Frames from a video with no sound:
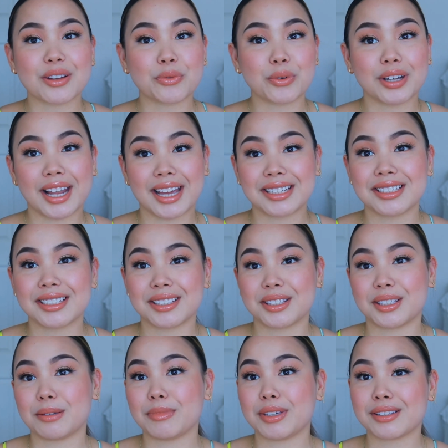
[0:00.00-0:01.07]
would like to
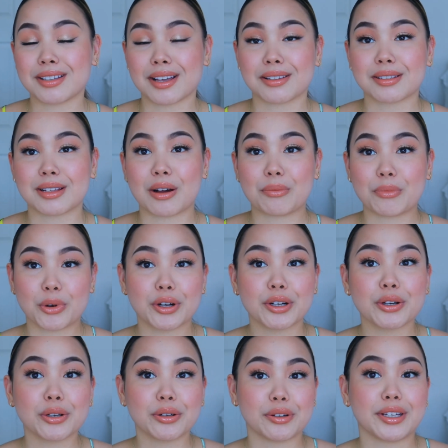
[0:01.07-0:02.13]
see me test out more
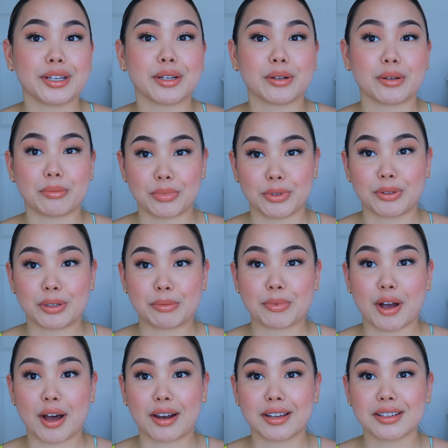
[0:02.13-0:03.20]
Korean beauty
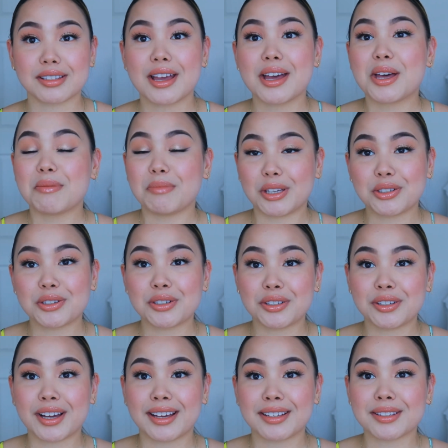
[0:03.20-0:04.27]
products, make sure
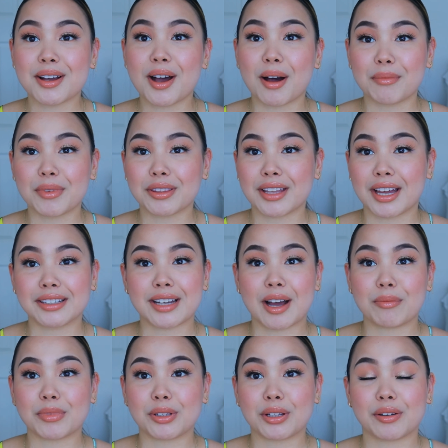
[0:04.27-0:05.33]
you guys comment that
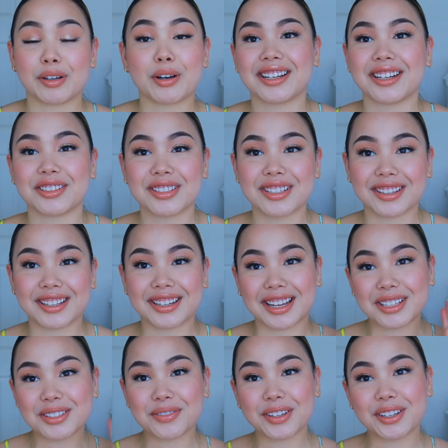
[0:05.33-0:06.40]
down below, and until the
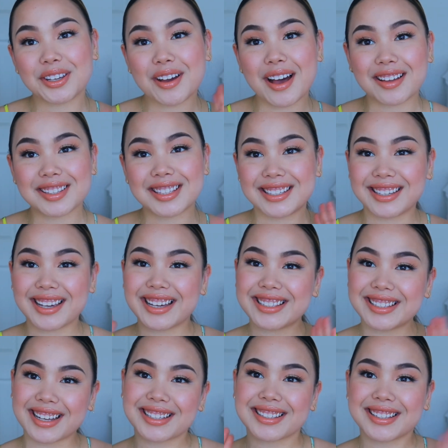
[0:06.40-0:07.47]
next video, I'll see you
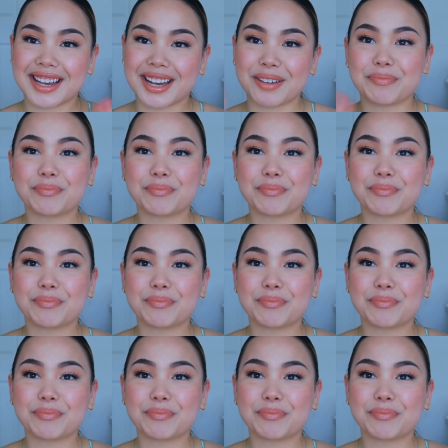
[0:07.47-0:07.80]
guys next time.